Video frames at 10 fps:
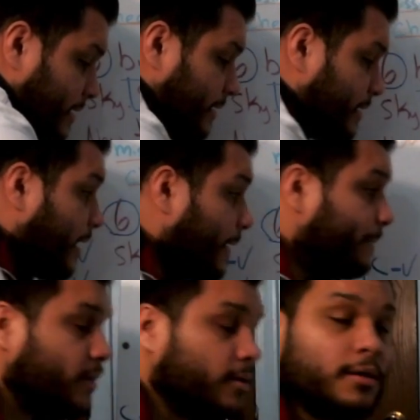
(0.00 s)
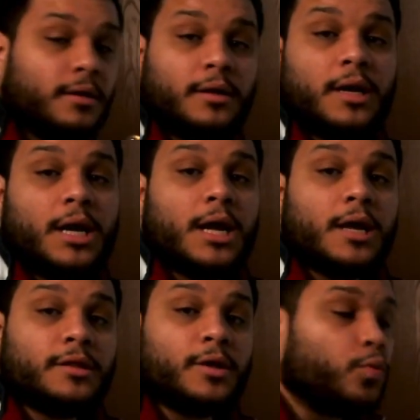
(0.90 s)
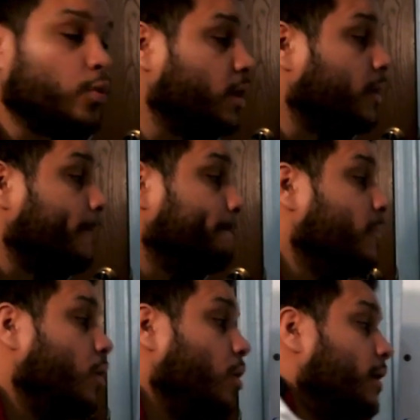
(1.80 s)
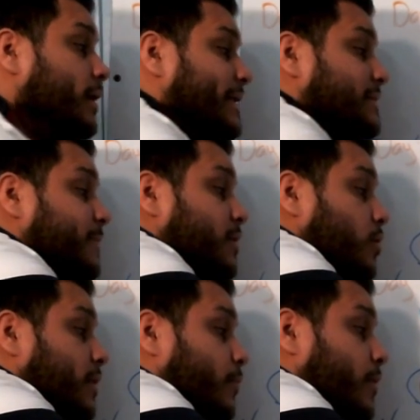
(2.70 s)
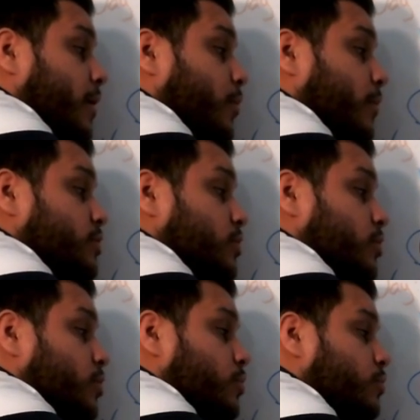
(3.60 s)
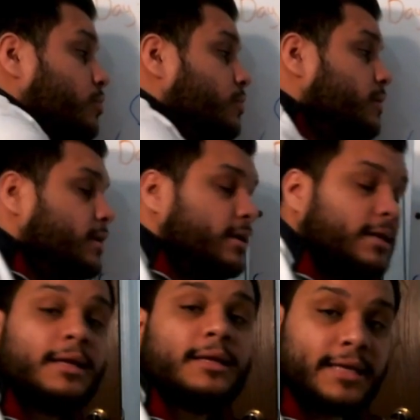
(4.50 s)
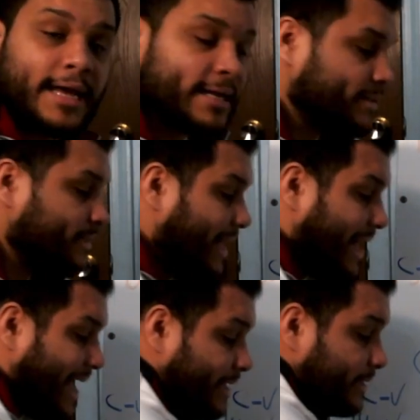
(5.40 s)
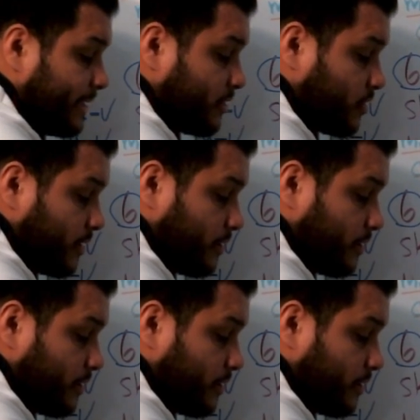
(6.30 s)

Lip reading: number. The word more lets me know that we are going to do, yes, addition.